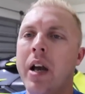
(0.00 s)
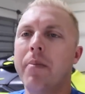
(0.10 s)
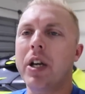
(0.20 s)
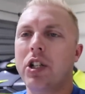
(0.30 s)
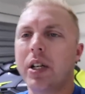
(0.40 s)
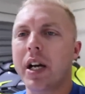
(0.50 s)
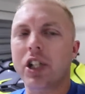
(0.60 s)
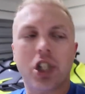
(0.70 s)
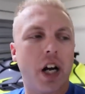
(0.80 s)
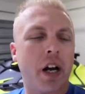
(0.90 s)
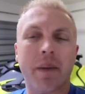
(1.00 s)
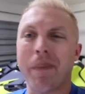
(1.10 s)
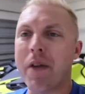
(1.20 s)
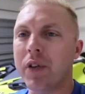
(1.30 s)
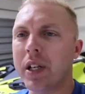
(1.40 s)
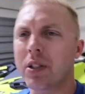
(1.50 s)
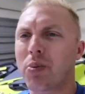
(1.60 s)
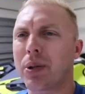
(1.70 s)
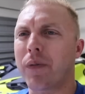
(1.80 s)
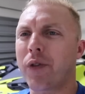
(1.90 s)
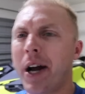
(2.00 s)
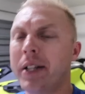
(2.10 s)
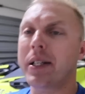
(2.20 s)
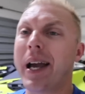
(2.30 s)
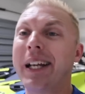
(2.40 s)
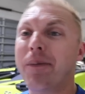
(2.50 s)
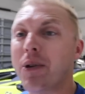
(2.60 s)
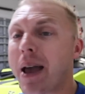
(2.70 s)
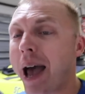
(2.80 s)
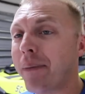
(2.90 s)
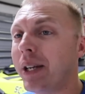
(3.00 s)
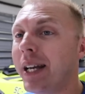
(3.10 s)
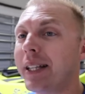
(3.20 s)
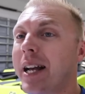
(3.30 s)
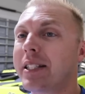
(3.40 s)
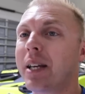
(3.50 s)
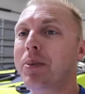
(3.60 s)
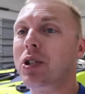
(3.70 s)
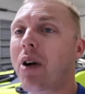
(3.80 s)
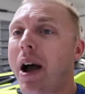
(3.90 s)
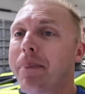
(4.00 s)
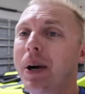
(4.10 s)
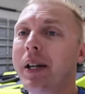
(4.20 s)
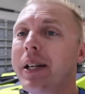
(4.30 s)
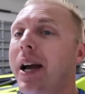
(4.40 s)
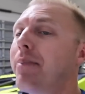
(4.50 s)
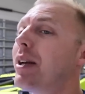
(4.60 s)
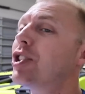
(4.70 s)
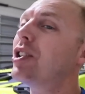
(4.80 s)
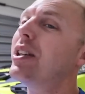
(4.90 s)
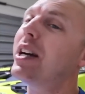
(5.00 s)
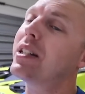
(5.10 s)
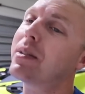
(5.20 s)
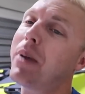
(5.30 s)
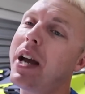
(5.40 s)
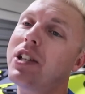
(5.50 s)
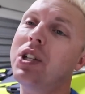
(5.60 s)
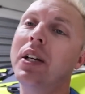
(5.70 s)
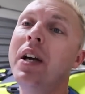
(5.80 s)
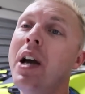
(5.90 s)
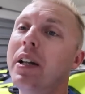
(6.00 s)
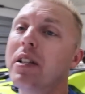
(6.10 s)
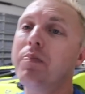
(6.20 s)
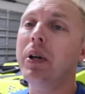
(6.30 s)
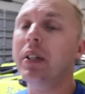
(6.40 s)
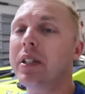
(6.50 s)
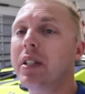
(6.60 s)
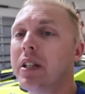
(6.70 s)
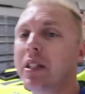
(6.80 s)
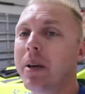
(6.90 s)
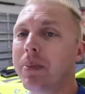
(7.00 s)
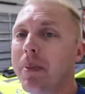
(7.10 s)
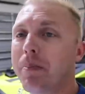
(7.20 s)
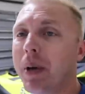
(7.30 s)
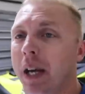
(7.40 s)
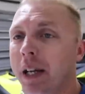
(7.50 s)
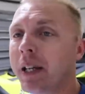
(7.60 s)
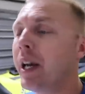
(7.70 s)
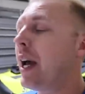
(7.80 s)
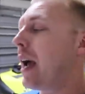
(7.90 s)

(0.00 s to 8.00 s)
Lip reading: Make sure you guys share my videos with your friends. And if you haven't hit that subscribe button yet, make sure you guys smash it. Let's build this into something big.